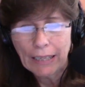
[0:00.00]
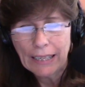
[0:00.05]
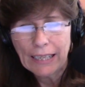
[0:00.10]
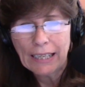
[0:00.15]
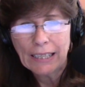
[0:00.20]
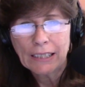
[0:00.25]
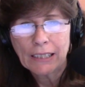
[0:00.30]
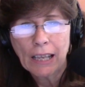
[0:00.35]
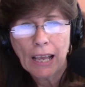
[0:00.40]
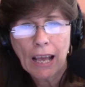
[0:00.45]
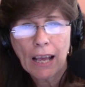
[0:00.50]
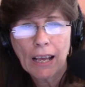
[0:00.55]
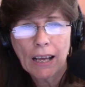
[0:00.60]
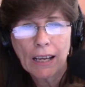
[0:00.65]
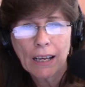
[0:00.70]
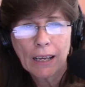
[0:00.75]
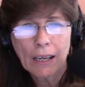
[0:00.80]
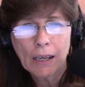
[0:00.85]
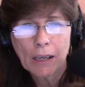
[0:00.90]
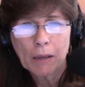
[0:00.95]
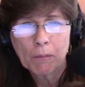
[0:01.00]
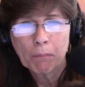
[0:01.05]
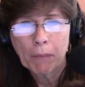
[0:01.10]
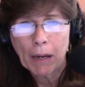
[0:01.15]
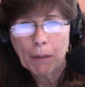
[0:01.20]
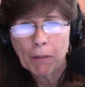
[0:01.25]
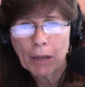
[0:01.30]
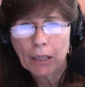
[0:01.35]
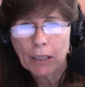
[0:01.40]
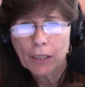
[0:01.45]
It is, but I'm
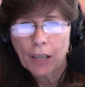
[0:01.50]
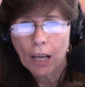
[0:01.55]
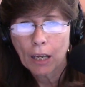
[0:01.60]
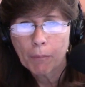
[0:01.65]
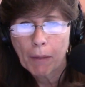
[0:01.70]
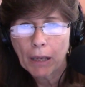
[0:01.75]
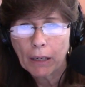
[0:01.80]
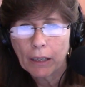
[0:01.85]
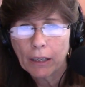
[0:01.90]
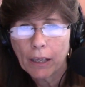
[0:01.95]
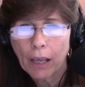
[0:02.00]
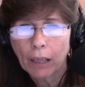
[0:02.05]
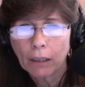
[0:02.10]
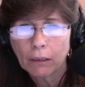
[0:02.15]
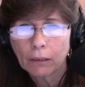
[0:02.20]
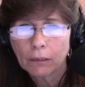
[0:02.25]
not going to talk about it yet.